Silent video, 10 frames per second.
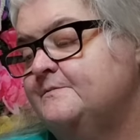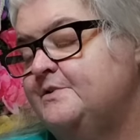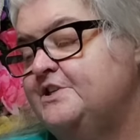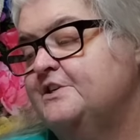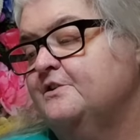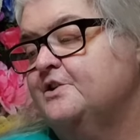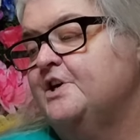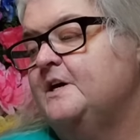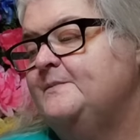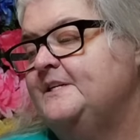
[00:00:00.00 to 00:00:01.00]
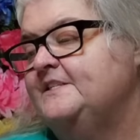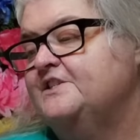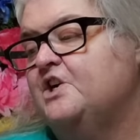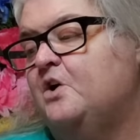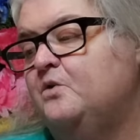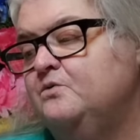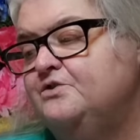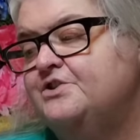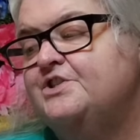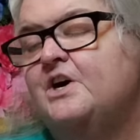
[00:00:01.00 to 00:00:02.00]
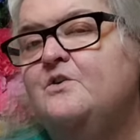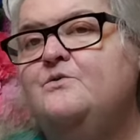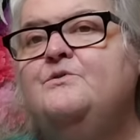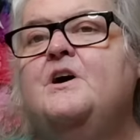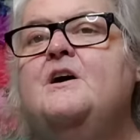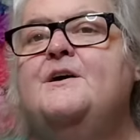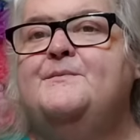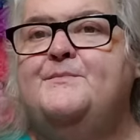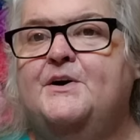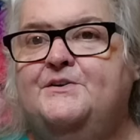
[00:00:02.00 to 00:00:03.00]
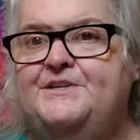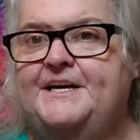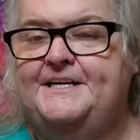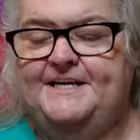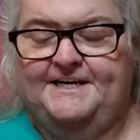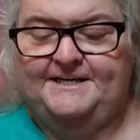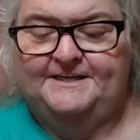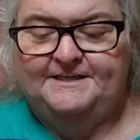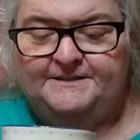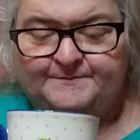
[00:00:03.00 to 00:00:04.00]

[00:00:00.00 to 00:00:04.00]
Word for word: particular cup is Cold Stone Birthday Cake.